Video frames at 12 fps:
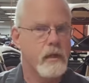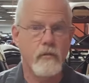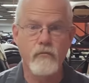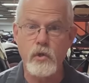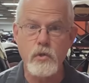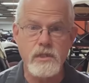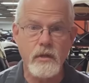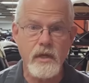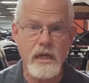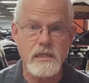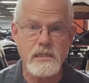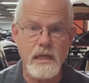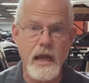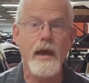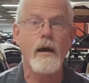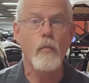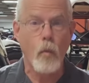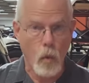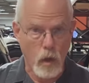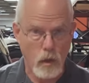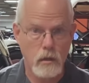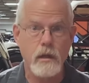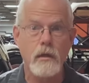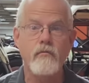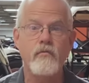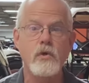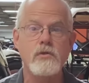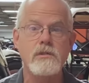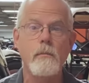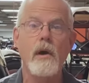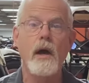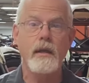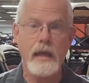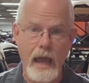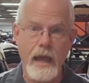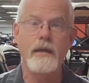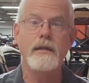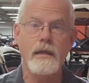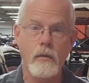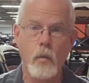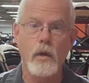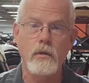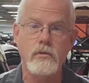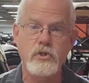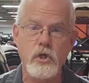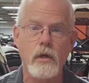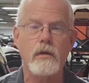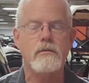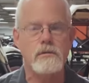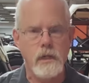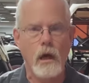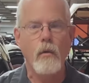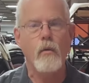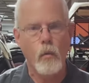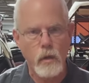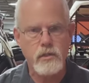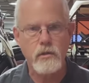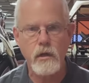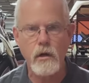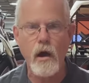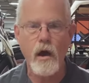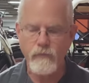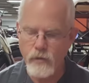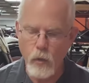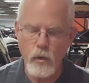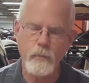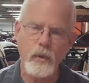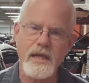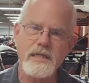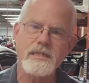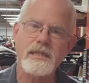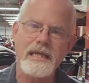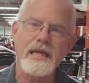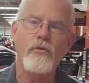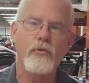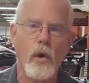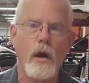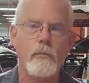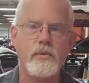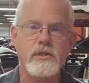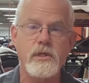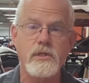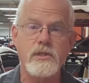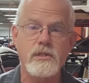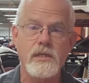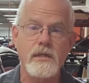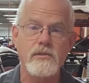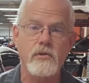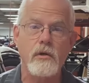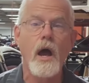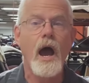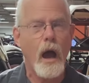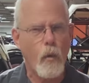Confusing the ECM will confuse the bike and it will jerk. So we took it off, replaced the throttle position sensor.